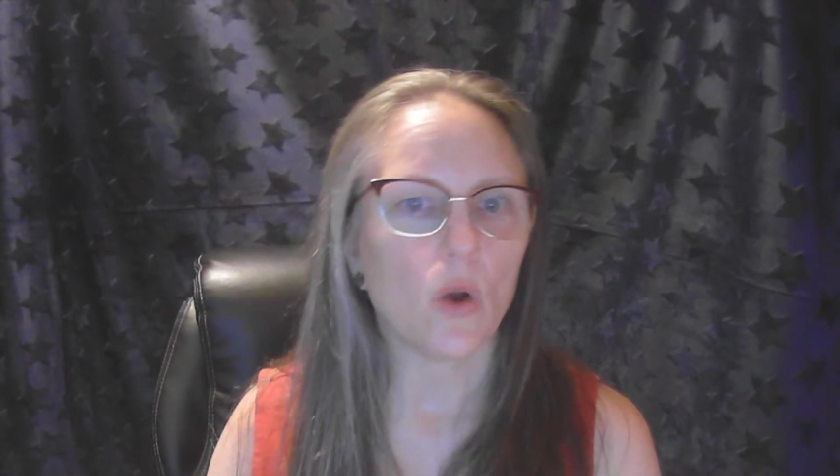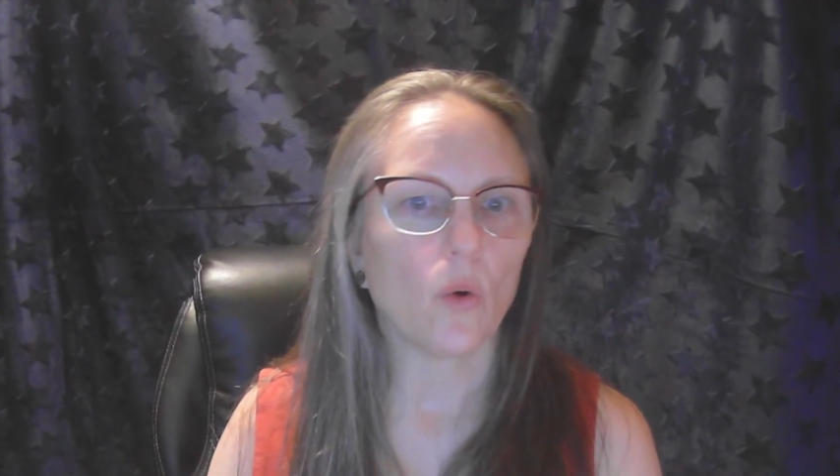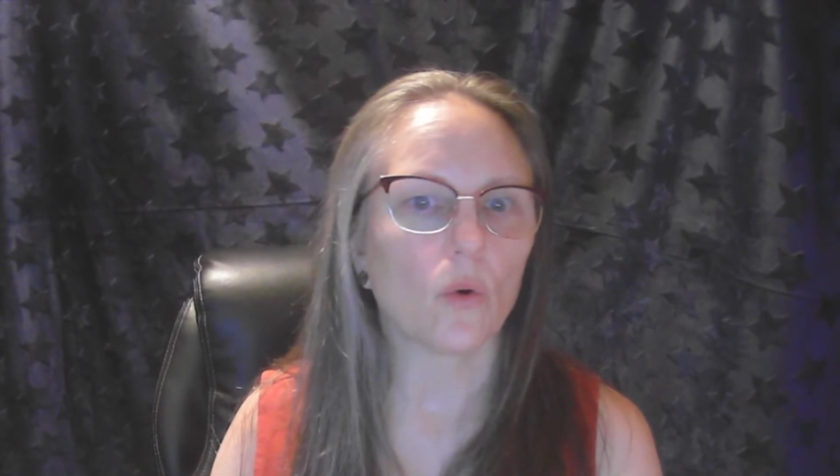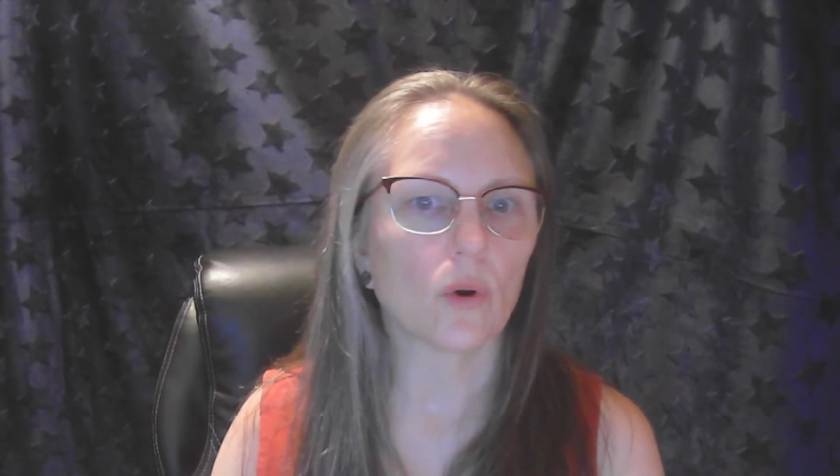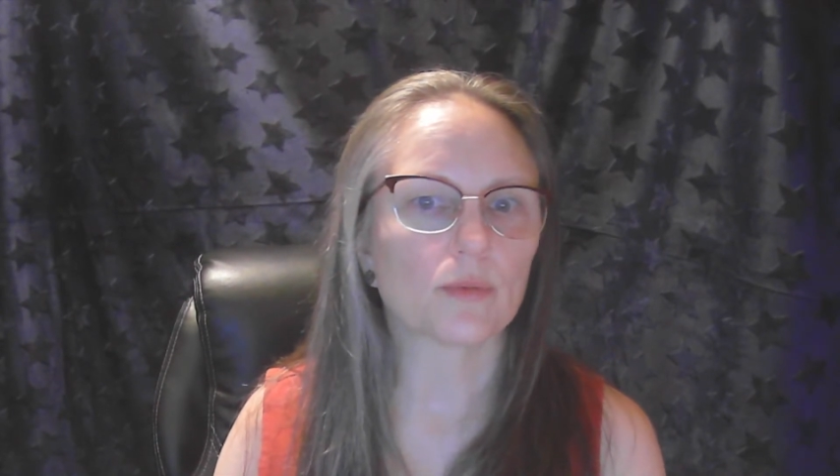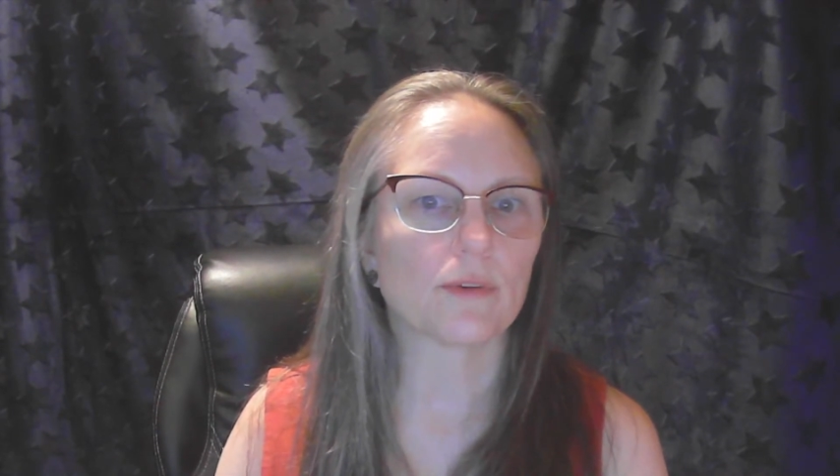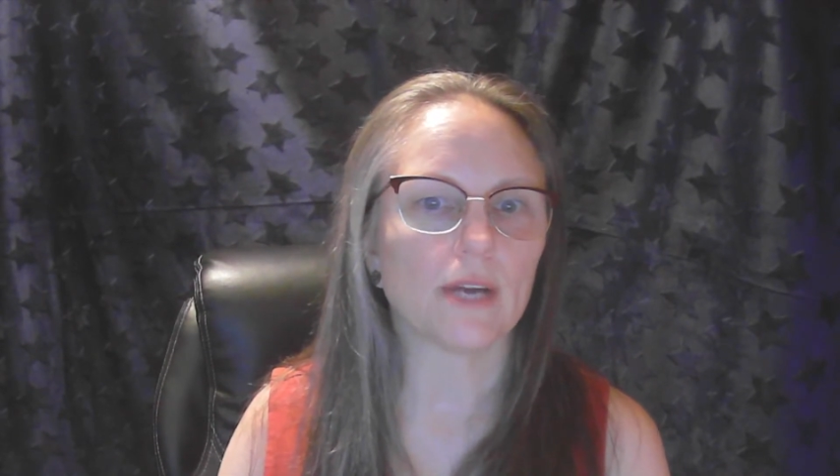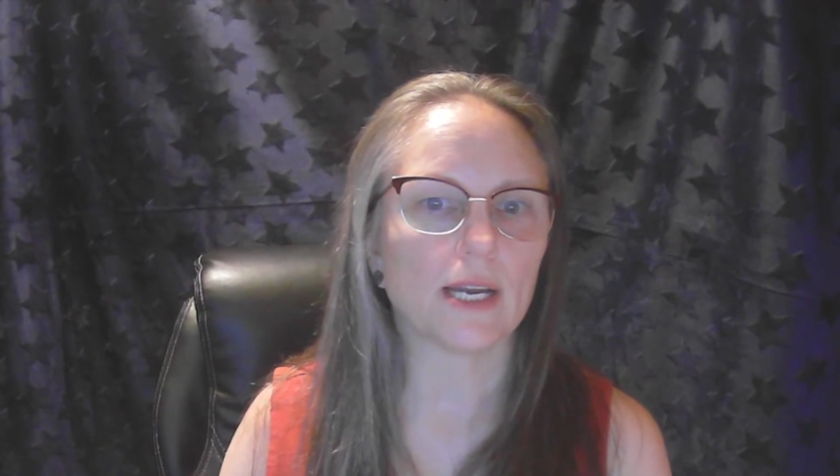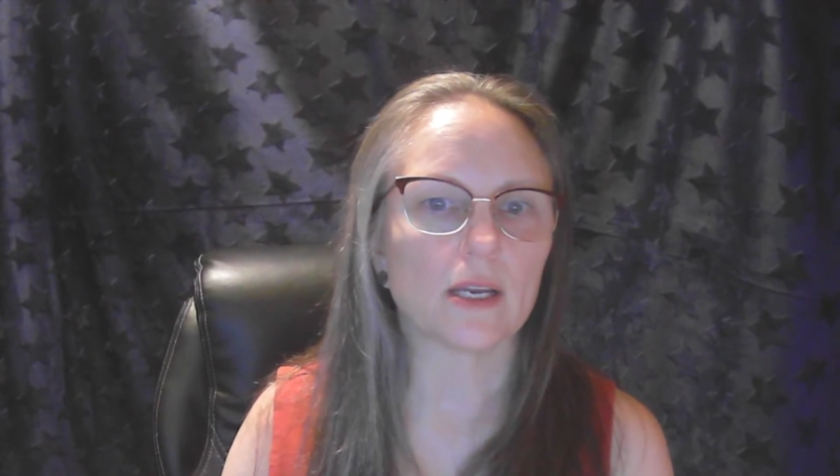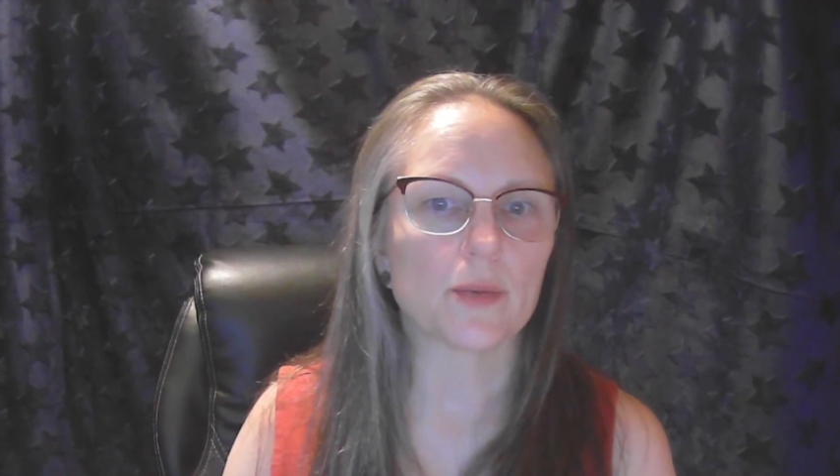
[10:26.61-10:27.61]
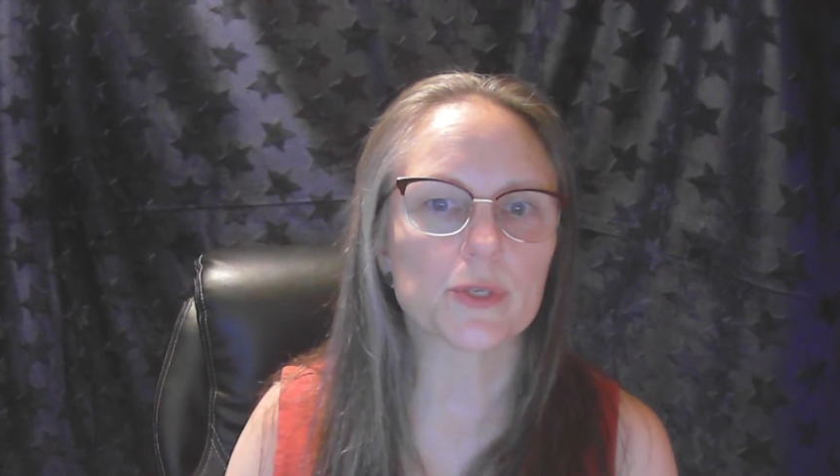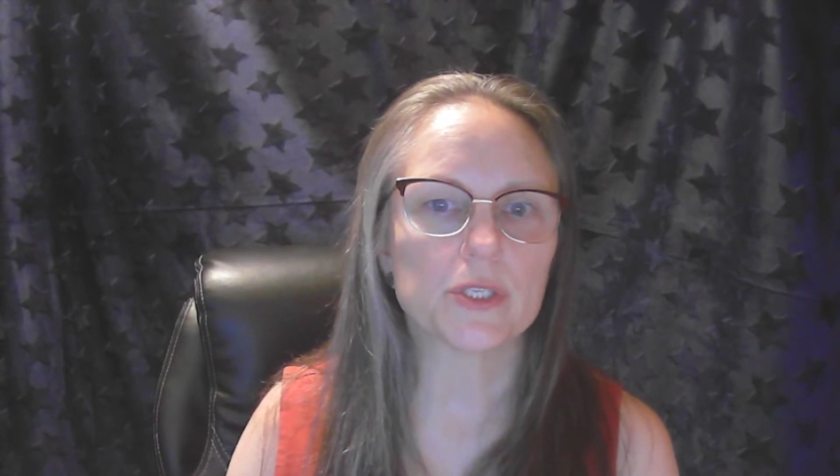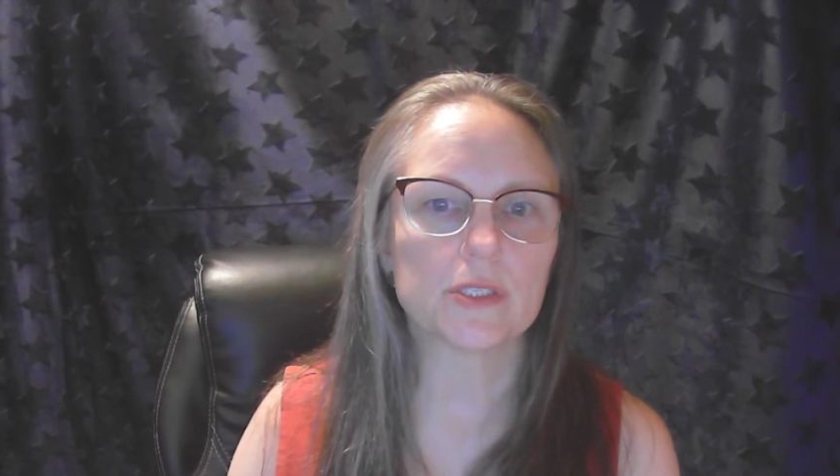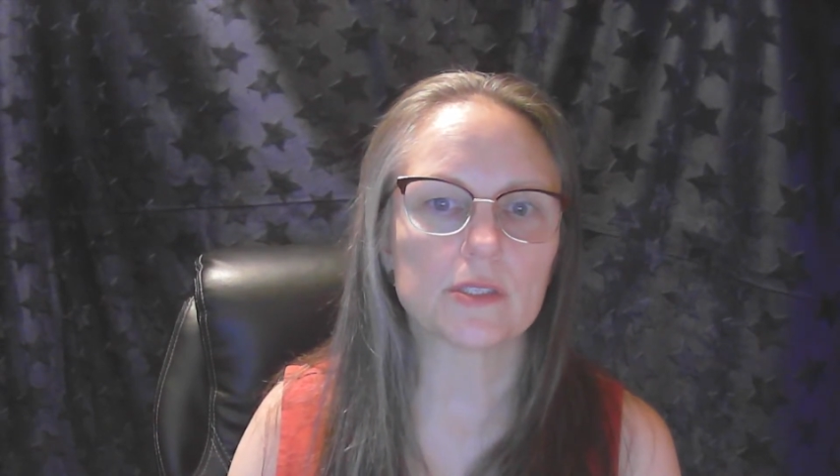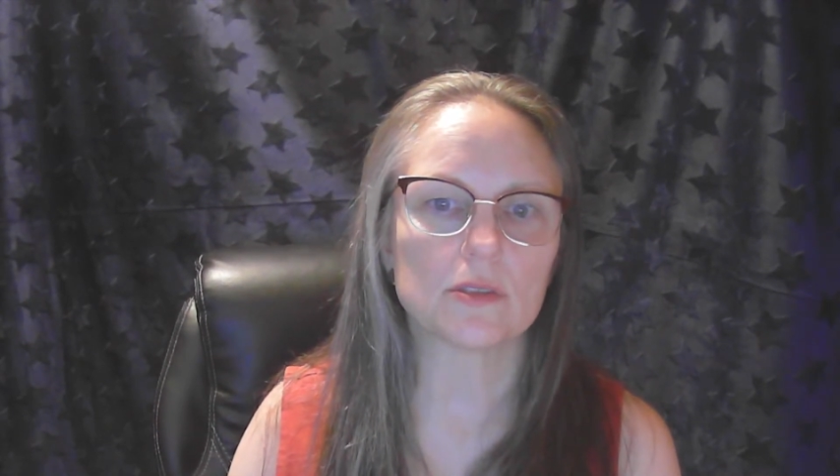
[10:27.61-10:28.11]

or provide options